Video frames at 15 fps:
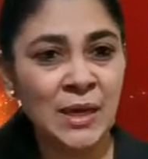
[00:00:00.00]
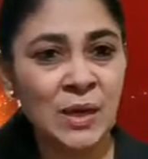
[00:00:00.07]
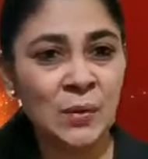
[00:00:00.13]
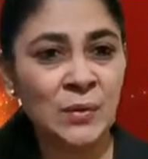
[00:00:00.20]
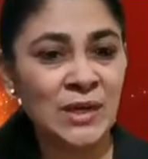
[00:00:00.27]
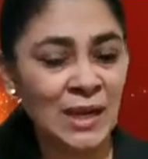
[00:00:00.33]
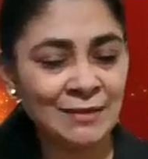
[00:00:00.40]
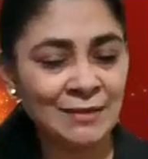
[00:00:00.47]

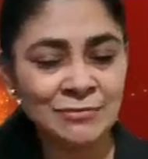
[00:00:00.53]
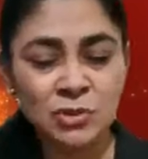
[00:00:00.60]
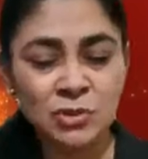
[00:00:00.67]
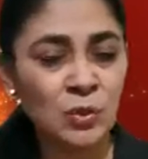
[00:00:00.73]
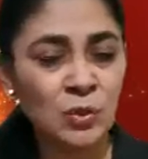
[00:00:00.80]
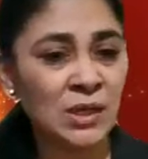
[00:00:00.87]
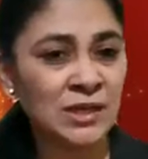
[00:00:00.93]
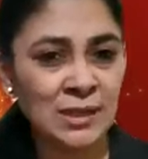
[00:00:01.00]
we'd love to
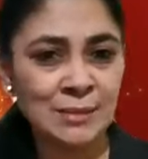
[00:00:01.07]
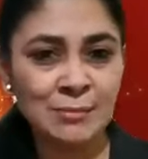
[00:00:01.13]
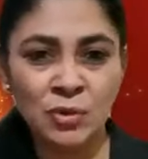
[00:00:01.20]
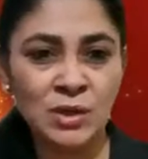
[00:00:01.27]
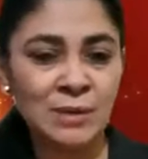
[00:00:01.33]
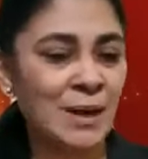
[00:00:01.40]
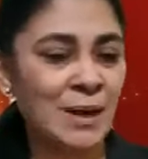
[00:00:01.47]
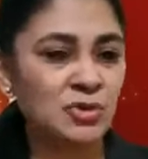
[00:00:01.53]
know a little
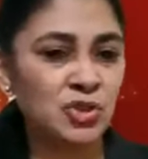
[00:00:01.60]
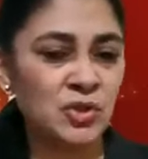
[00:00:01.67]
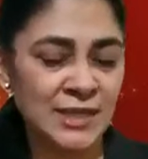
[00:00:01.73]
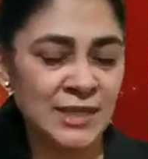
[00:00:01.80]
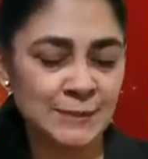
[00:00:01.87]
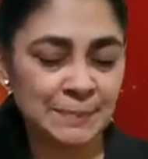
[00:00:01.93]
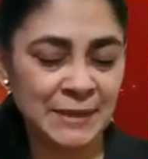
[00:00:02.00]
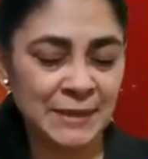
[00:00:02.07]
more about your
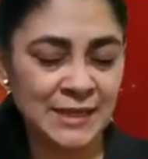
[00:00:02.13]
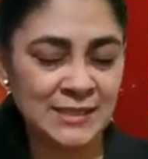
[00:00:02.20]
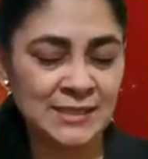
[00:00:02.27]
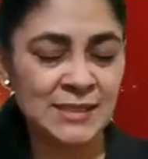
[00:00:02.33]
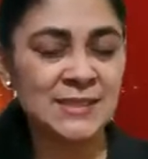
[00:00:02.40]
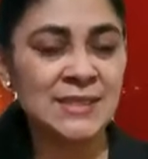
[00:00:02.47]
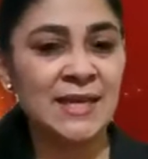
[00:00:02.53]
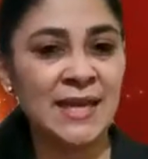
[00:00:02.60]

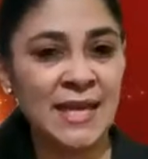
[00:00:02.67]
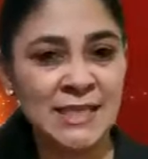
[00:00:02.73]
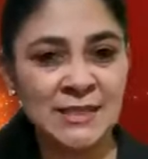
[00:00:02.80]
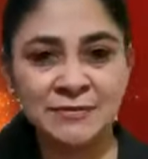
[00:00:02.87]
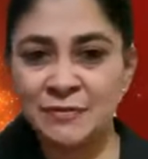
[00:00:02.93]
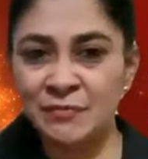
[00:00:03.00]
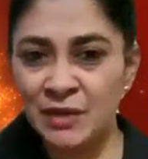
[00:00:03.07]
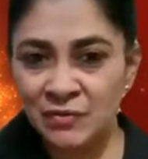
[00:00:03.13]
experiences and hence
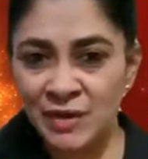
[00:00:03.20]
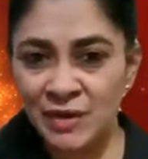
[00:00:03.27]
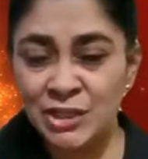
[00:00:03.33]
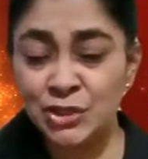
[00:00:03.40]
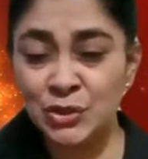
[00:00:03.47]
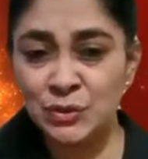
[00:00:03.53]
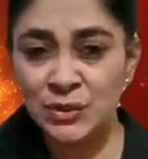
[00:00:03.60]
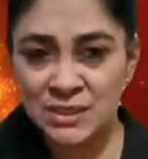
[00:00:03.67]
we've
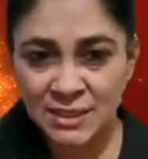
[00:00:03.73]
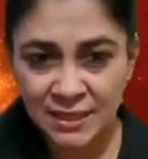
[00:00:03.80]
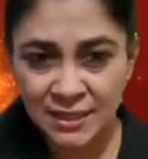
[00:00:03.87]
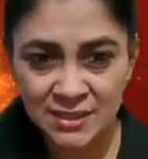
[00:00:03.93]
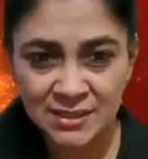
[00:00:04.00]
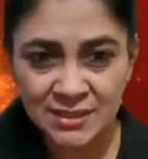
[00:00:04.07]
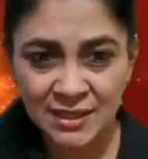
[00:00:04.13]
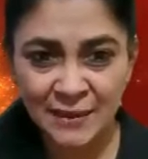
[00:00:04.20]
invited you the
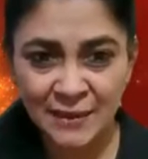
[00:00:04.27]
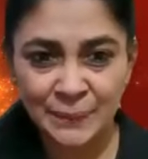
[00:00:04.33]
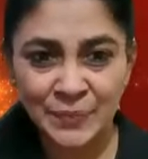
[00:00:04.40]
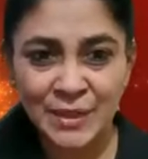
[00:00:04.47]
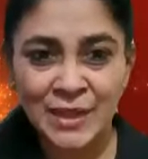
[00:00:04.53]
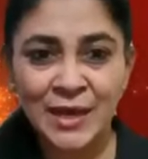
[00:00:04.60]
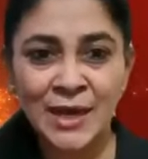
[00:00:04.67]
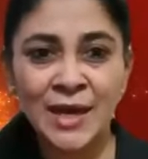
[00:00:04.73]
second time
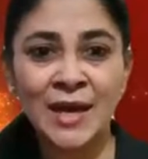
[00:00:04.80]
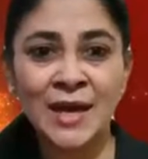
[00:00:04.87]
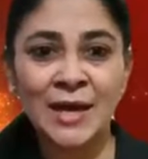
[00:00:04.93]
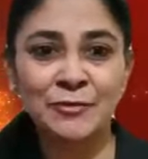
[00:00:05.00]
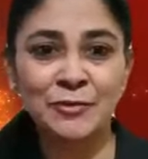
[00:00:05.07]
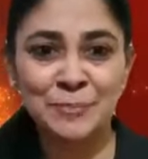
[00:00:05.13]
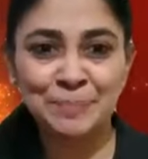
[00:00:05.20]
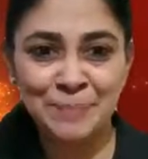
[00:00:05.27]

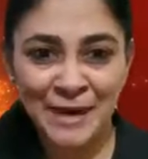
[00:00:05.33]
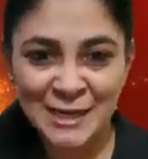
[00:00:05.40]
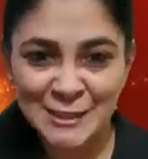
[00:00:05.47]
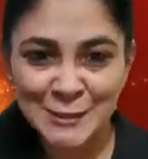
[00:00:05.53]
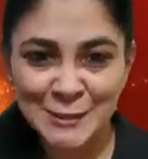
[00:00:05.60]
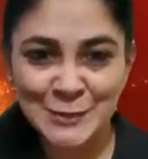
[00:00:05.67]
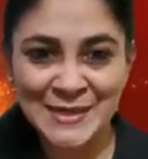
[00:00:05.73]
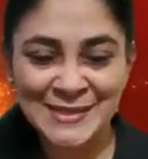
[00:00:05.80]
for part
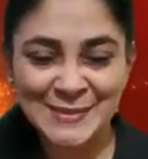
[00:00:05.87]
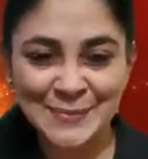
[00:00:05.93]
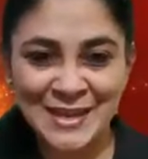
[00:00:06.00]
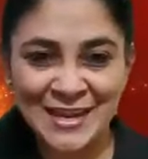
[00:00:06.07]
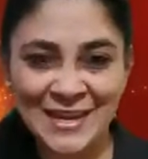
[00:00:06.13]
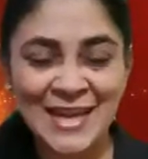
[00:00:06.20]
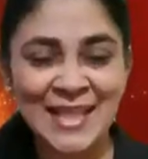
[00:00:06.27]
two as well.